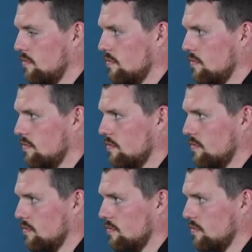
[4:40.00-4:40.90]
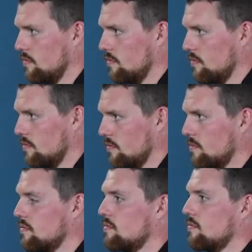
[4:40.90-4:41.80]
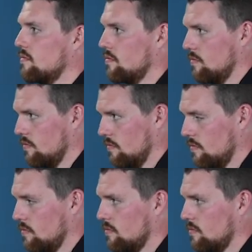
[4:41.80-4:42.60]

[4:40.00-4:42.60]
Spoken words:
This person isn't speaking.